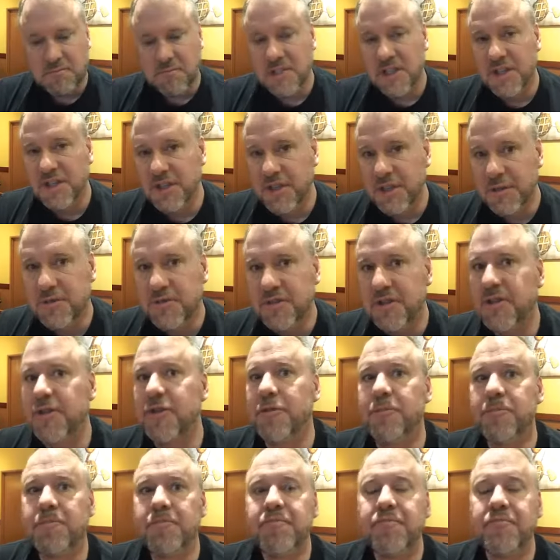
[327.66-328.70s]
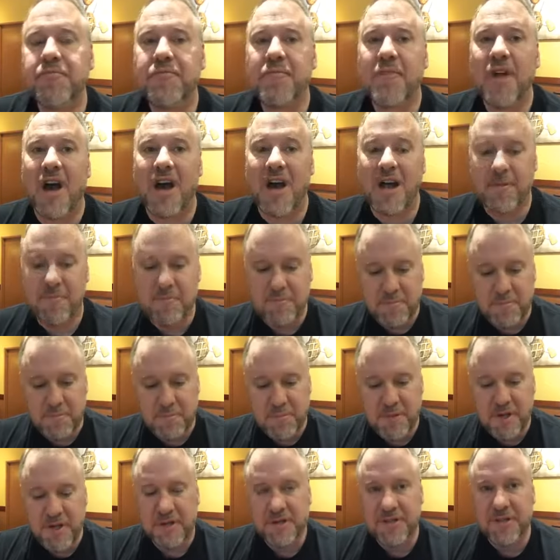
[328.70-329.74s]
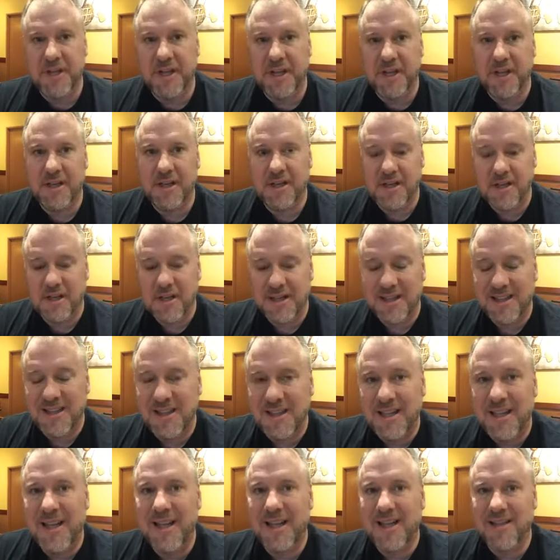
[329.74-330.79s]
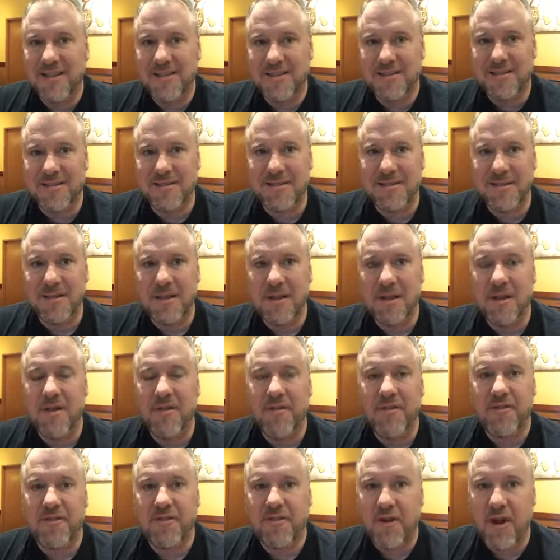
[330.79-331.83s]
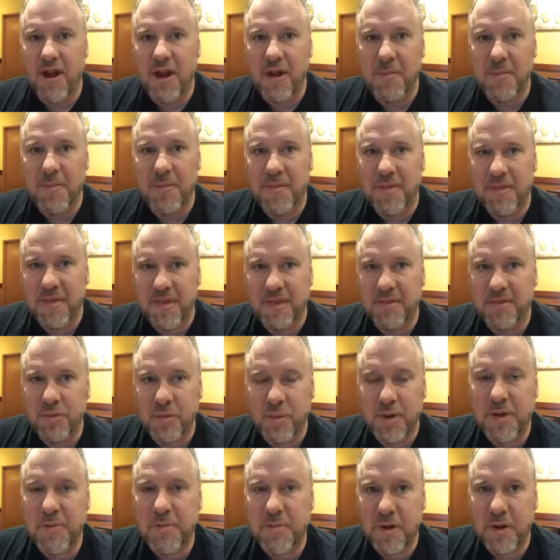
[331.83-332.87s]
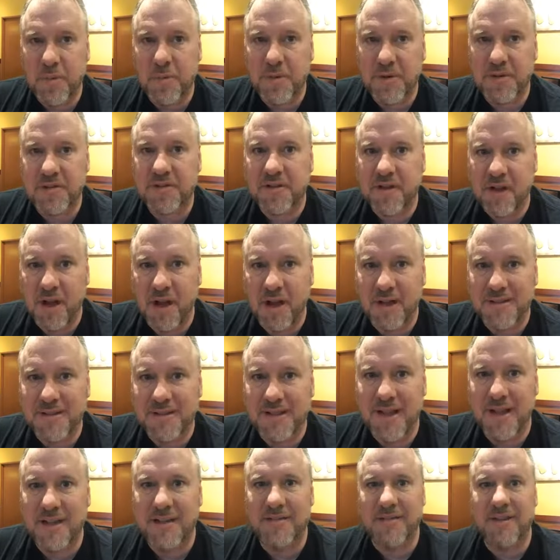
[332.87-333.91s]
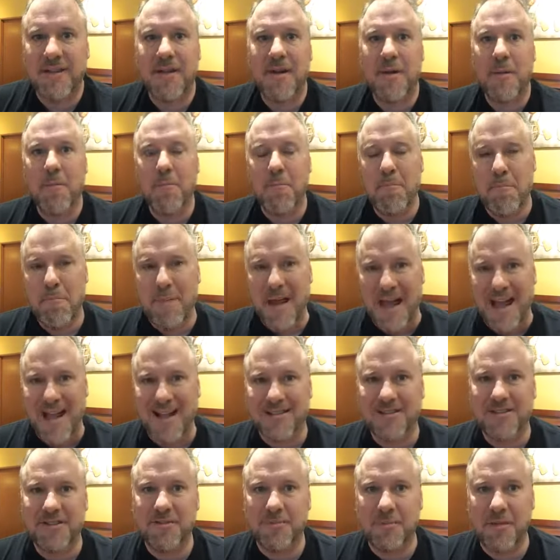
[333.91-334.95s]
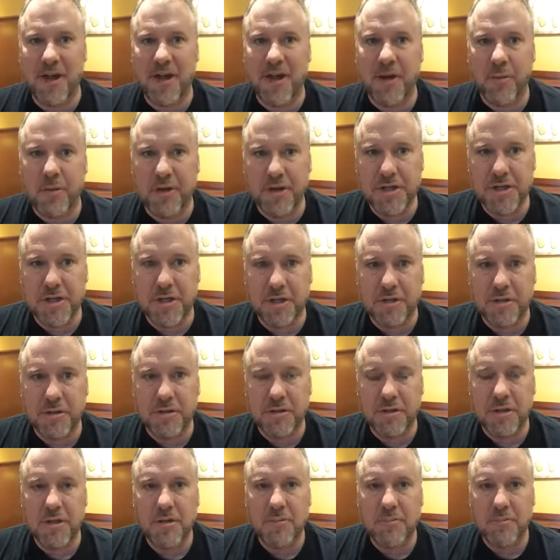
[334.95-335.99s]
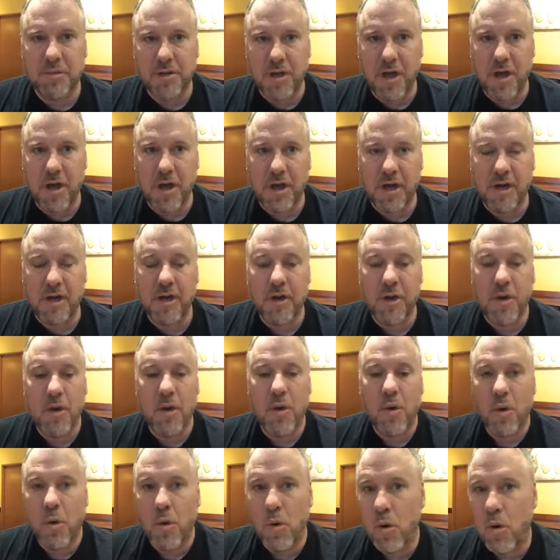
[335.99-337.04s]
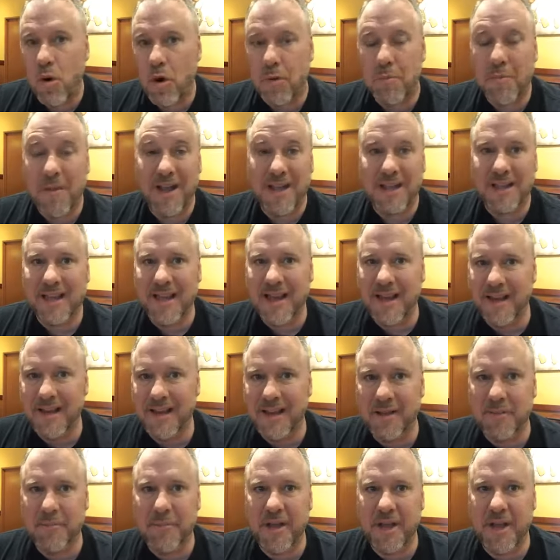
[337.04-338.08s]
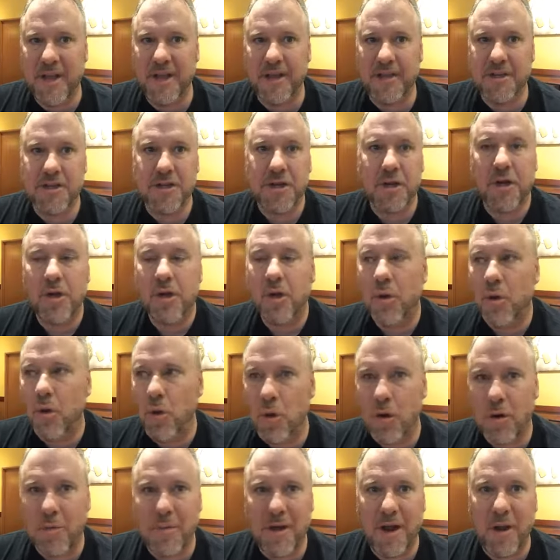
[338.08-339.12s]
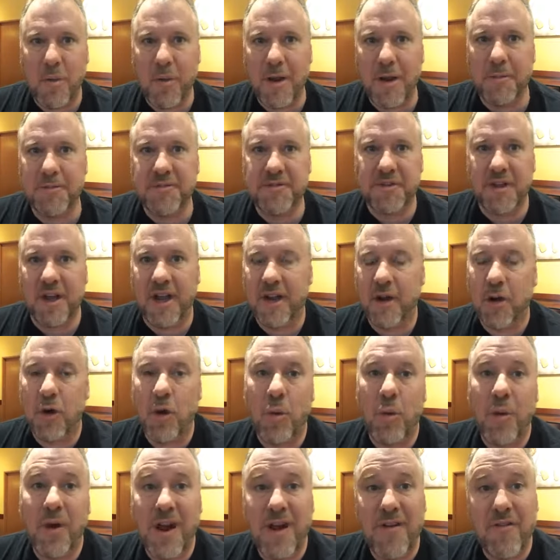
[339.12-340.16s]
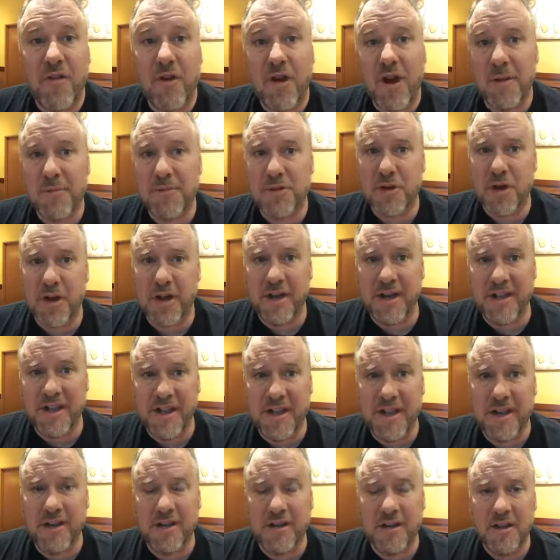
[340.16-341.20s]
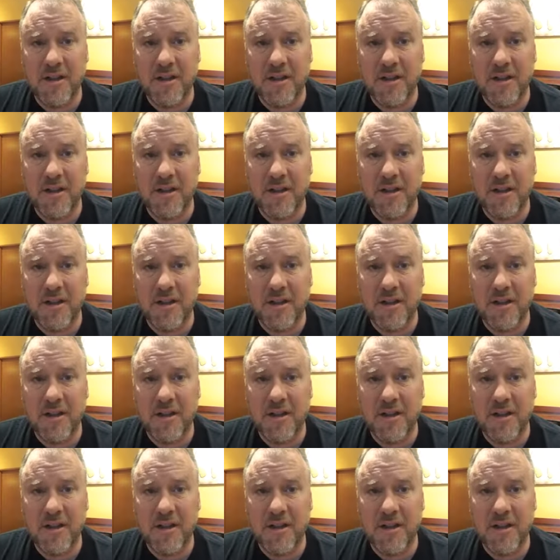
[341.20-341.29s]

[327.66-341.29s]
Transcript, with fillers: YouTube, I'm building links from this repurposed content back to my original blog or my landing page or my website or whatever I'm trying to get